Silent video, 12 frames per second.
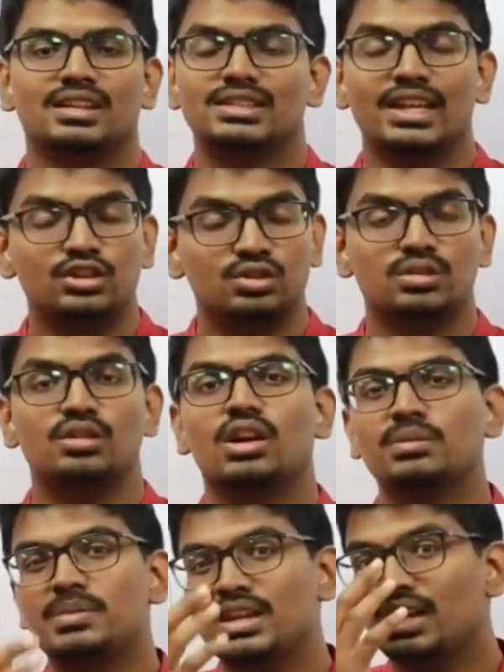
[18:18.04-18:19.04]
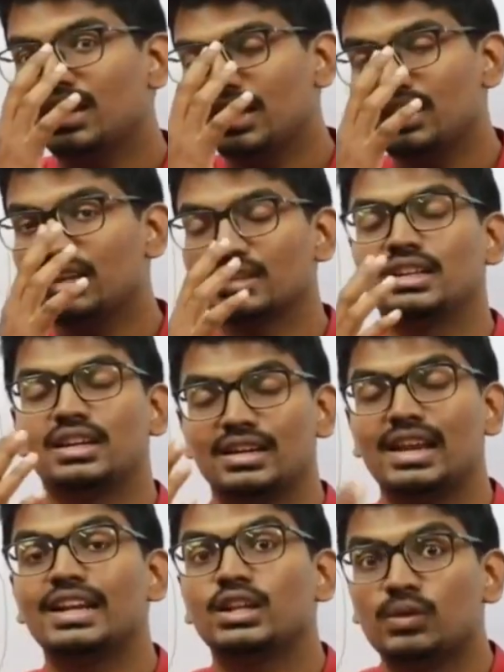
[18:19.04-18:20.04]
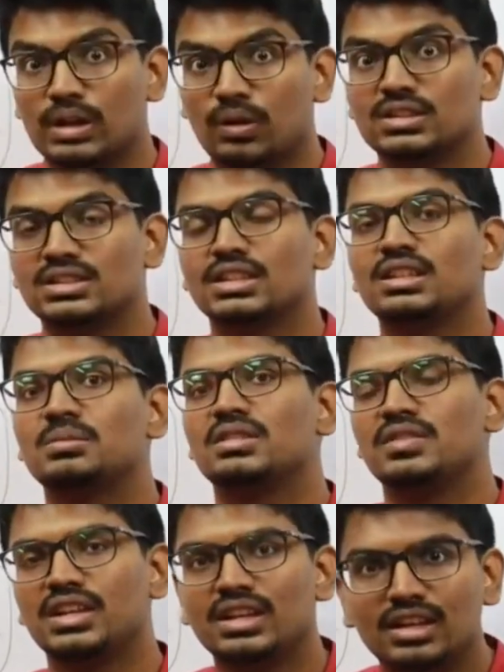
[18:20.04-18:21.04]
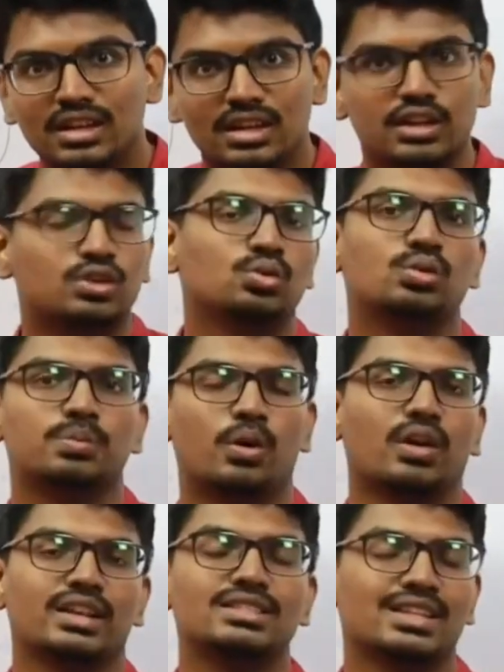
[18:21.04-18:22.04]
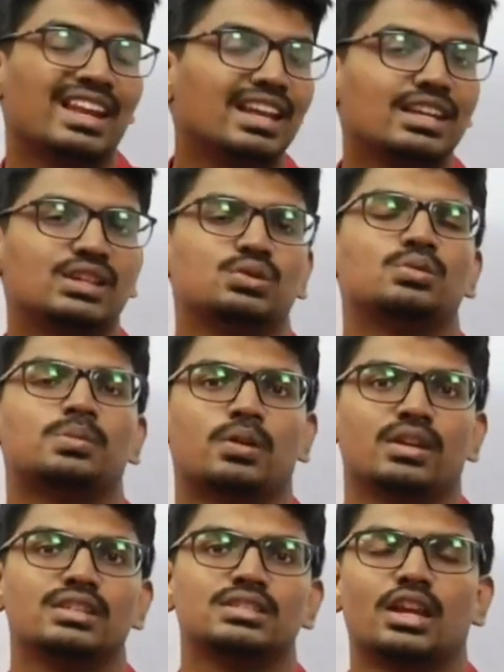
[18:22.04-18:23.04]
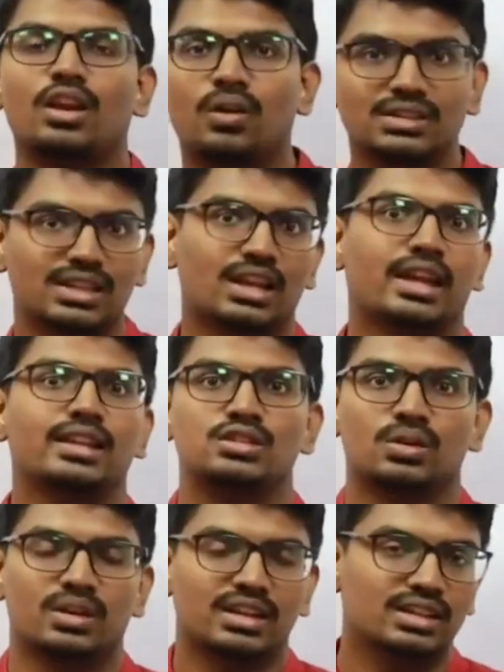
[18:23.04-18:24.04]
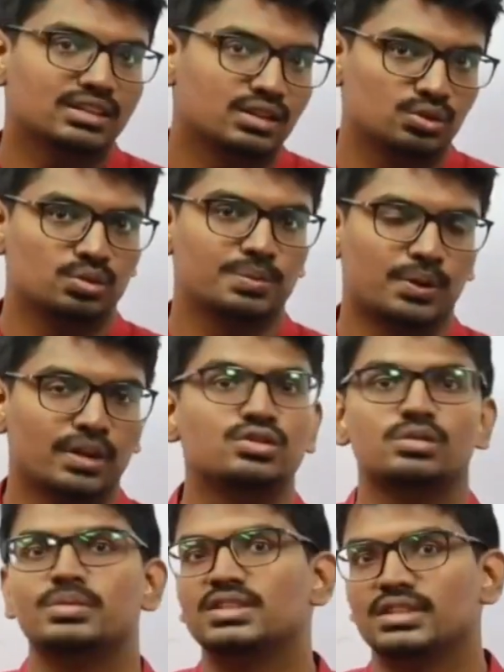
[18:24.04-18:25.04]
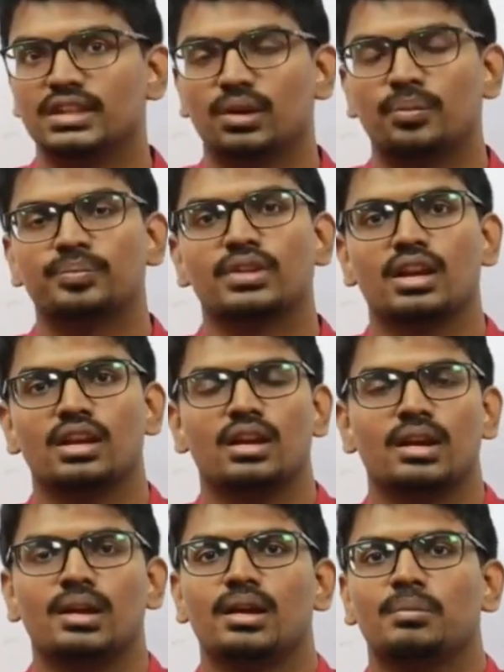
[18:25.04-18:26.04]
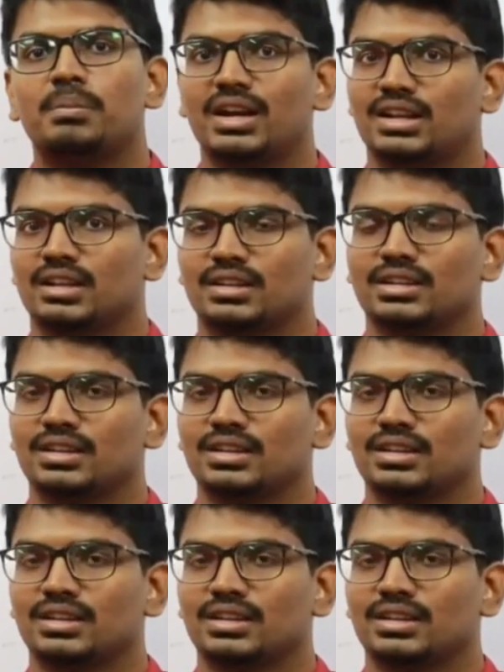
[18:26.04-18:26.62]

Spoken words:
there should not be the relative velocity between 2 points in any 2 points along the line joining the 2 points should be 0. But